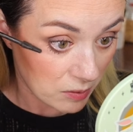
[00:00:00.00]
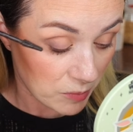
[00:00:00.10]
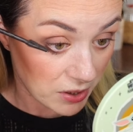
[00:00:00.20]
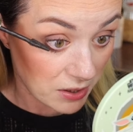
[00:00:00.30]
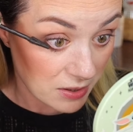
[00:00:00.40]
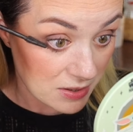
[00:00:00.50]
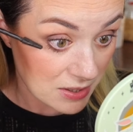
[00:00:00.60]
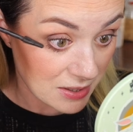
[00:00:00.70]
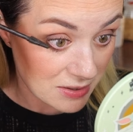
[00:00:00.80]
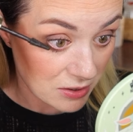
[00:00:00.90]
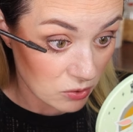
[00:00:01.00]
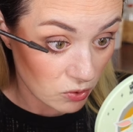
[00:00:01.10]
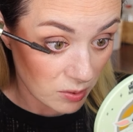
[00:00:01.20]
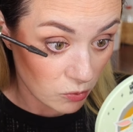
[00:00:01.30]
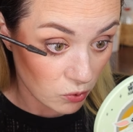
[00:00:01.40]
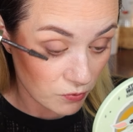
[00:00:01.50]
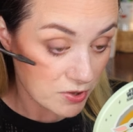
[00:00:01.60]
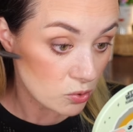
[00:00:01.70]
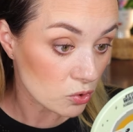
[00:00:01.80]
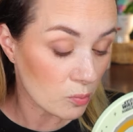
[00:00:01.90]
But it is easy to remove,
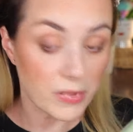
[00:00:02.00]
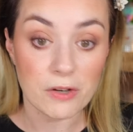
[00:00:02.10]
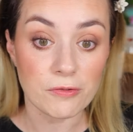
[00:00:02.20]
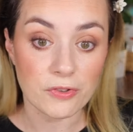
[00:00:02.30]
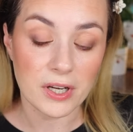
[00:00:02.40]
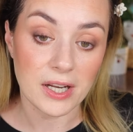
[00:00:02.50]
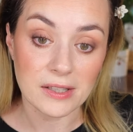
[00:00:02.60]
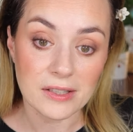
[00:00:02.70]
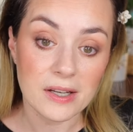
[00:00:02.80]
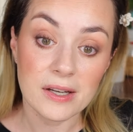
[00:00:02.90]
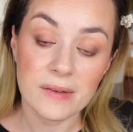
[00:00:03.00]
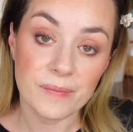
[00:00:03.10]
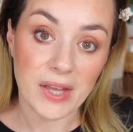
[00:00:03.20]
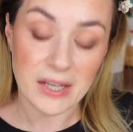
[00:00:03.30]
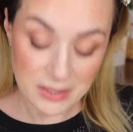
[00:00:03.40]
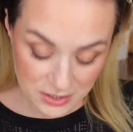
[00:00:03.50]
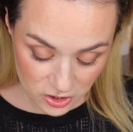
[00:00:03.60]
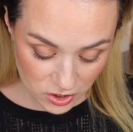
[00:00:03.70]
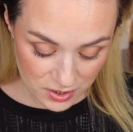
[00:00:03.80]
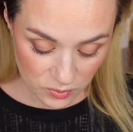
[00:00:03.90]
so don't be afraid. And it's
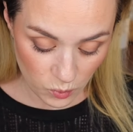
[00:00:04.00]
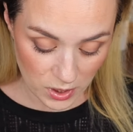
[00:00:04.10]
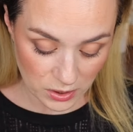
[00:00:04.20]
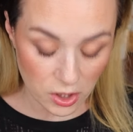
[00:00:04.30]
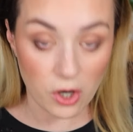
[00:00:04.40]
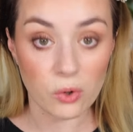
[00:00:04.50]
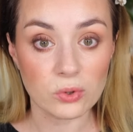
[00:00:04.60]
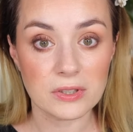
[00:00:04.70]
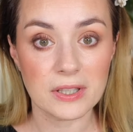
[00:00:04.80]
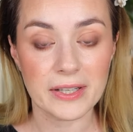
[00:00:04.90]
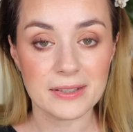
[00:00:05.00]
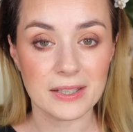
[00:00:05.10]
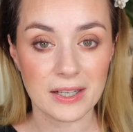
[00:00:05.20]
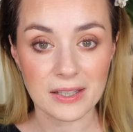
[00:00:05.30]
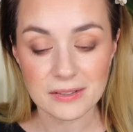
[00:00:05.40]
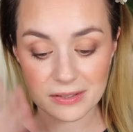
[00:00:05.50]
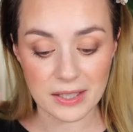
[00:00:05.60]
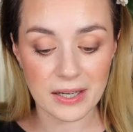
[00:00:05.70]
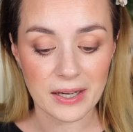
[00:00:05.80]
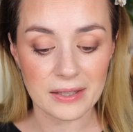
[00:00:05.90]
just one coat like that.
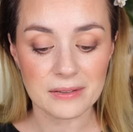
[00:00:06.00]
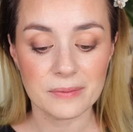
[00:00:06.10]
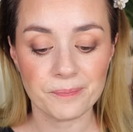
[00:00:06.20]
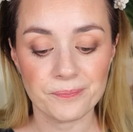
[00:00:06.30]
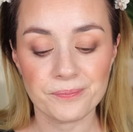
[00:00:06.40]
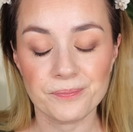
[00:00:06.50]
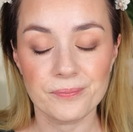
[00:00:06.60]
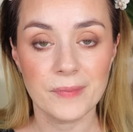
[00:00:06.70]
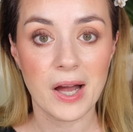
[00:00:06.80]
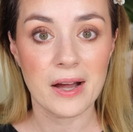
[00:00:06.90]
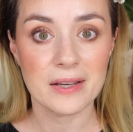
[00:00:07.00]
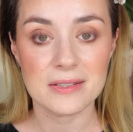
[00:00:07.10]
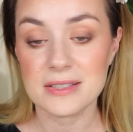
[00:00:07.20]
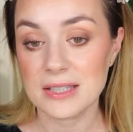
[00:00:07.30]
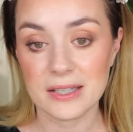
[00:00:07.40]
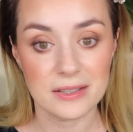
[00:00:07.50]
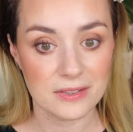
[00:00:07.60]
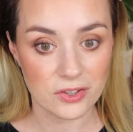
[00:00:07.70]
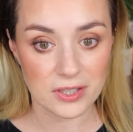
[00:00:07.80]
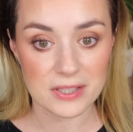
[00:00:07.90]
And the eye is done.
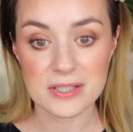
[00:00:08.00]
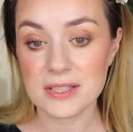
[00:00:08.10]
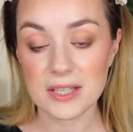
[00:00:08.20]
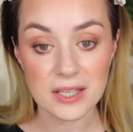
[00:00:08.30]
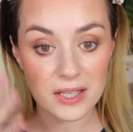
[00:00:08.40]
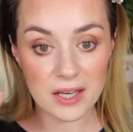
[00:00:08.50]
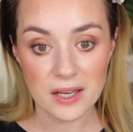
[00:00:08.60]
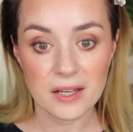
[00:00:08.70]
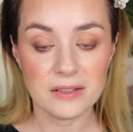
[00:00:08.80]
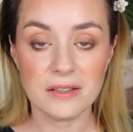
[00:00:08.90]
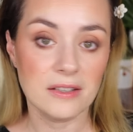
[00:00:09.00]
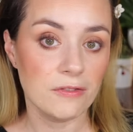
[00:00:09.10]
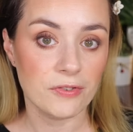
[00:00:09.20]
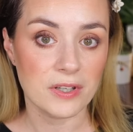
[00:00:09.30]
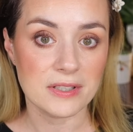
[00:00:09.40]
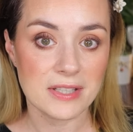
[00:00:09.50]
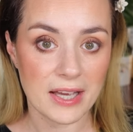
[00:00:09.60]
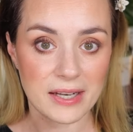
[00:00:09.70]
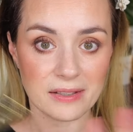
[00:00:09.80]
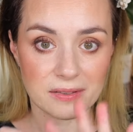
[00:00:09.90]
So you can see the difference
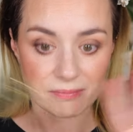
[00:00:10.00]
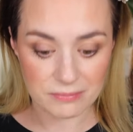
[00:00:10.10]
and